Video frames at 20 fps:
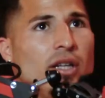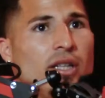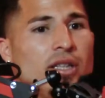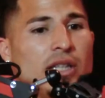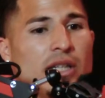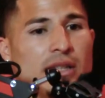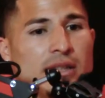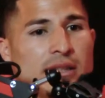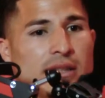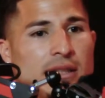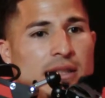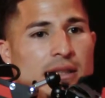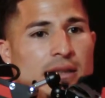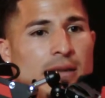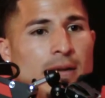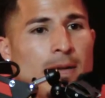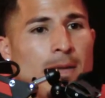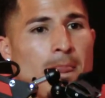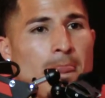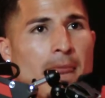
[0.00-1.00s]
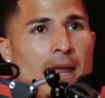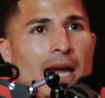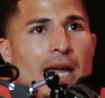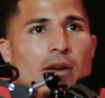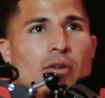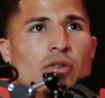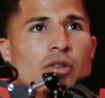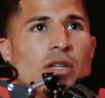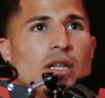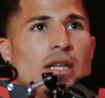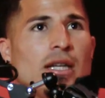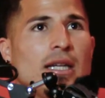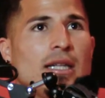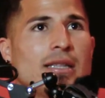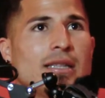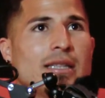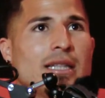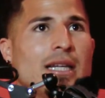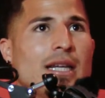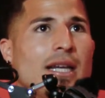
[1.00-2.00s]
doesn't. I don't think
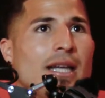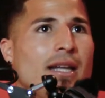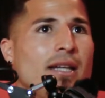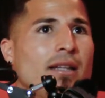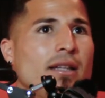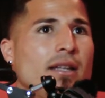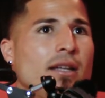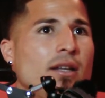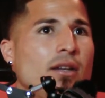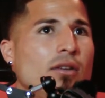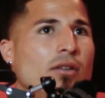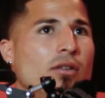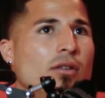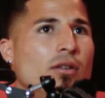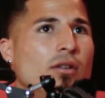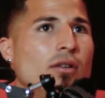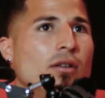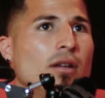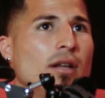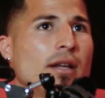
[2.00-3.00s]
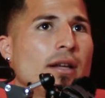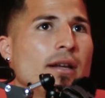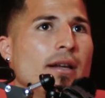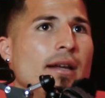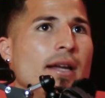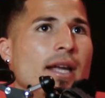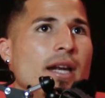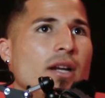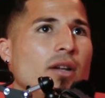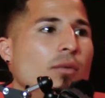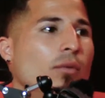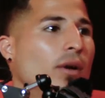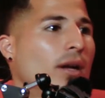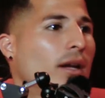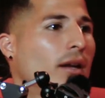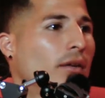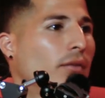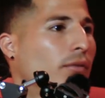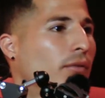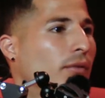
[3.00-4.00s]
he's let anything, like get in the
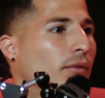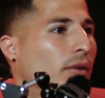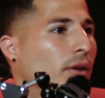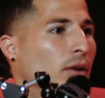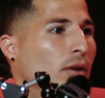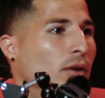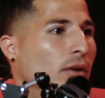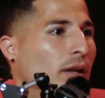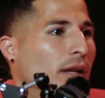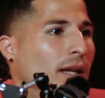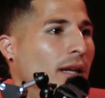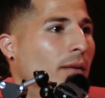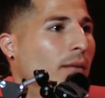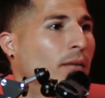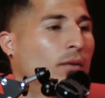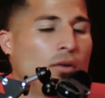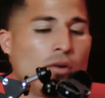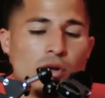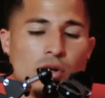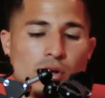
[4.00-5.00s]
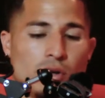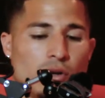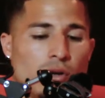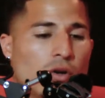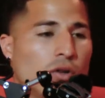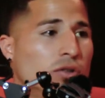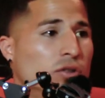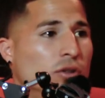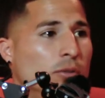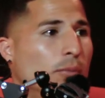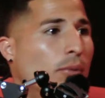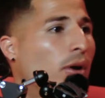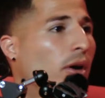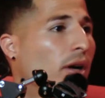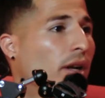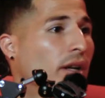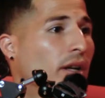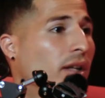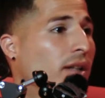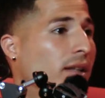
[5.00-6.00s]
way of, him, no girls, no
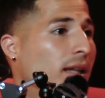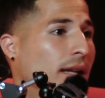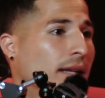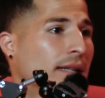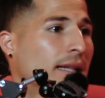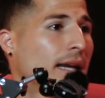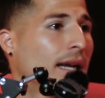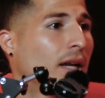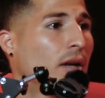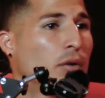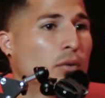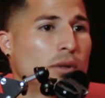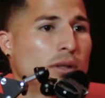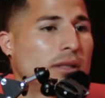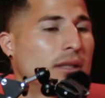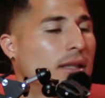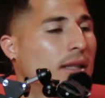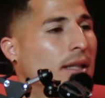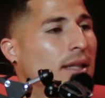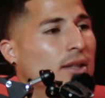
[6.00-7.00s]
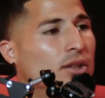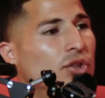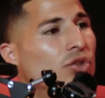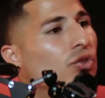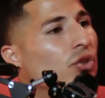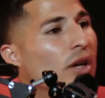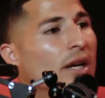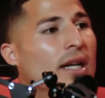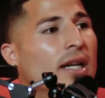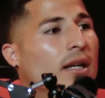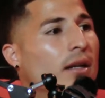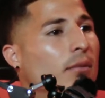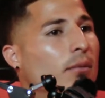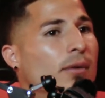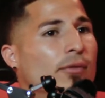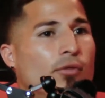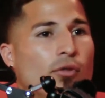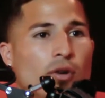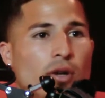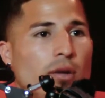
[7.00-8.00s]
party, nothing like that. I always see that he's training
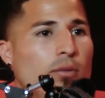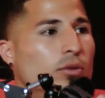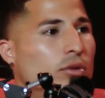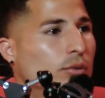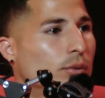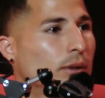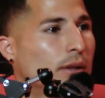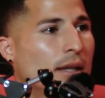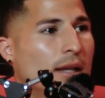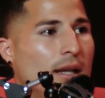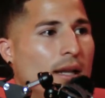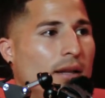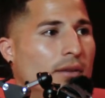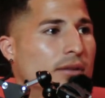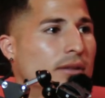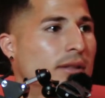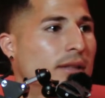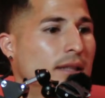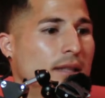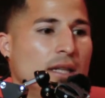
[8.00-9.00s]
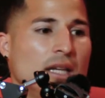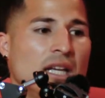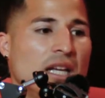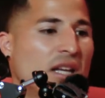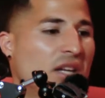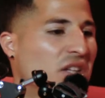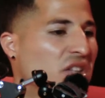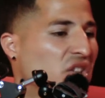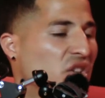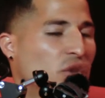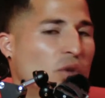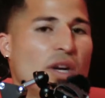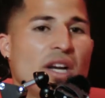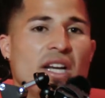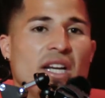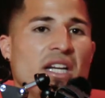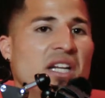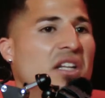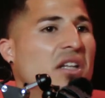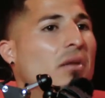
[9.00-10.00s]
before he was with LAFC,
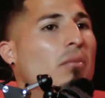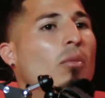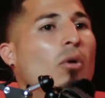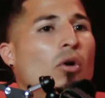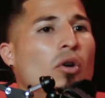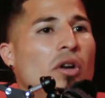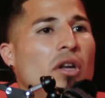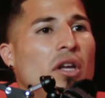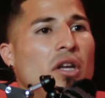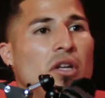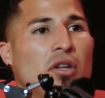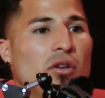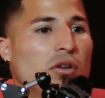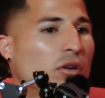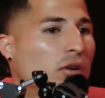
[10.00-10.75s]
training in the morning,